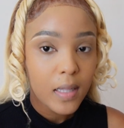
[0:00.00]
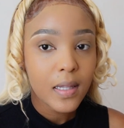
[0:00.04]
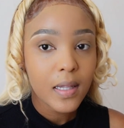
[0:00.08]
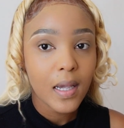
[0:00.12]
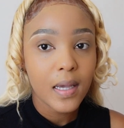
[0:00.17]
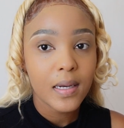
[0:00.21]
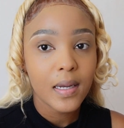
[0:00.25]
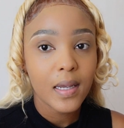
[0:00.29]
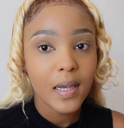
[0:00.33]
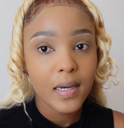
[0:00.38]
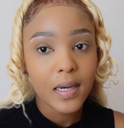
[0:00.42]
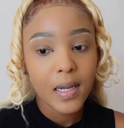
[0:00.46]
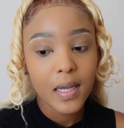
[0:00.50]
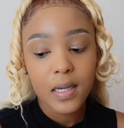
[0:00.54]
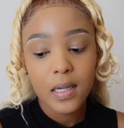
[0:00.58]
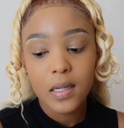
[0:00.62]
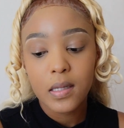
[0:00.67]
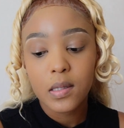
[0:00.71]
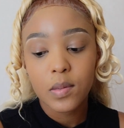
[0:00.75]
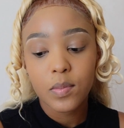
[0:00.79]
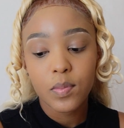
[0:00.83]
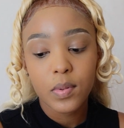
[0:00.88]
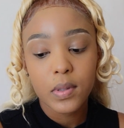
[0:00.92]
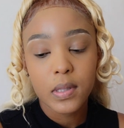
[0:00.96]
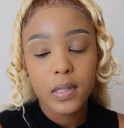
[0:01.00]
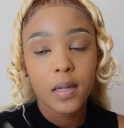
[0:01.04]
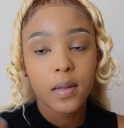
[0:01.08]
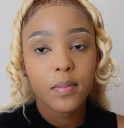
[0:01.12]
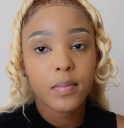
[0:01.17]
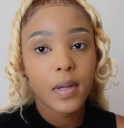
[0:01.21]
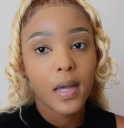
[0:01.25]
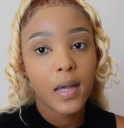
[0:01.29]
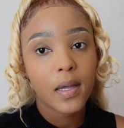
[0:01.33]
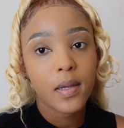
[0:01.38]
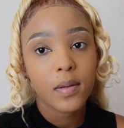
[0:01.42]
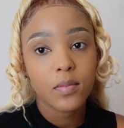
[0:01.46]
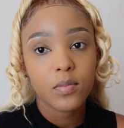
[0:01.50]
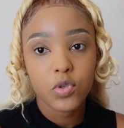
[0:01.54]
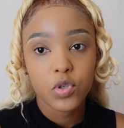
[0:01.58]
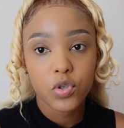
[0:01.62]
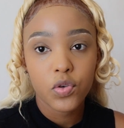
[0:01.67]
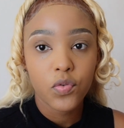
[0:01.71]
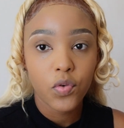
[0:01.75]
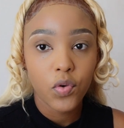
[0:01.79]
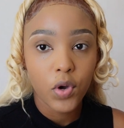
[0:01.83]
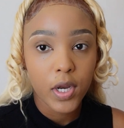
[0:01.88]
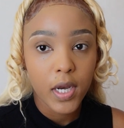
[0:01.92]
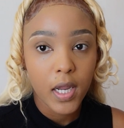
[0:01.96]
And then I am due
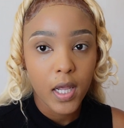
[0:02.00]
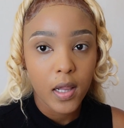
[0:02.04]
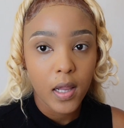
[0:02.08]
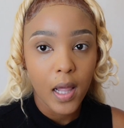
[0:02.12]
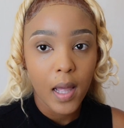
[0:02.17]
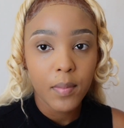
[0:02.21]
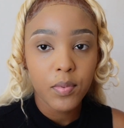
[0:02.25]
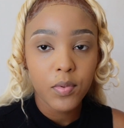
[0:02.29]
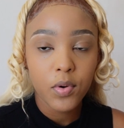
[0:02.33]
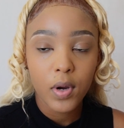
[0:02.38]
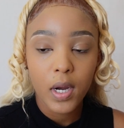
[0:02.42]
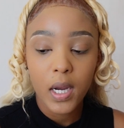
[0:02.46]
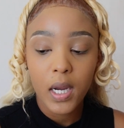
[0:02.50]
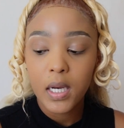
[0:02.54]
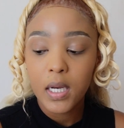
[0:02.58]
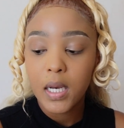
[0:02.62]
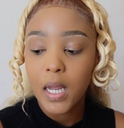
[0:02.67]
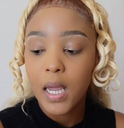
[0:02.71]
for a nail upgrade,